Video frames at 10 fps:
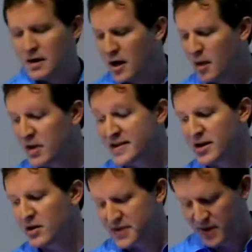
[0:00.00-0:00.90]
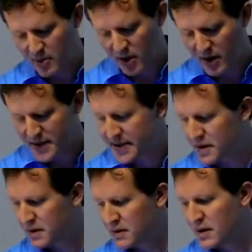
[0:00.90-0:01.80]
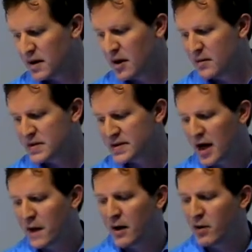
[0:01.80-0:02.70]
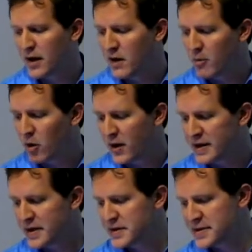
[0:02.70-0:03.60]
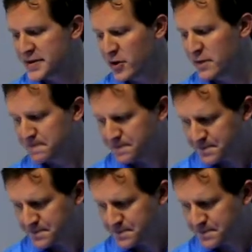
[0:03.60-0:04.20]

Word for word: Uh, but still, it's great progress, and um, it's the kind of thing we need a lot more organizations doing.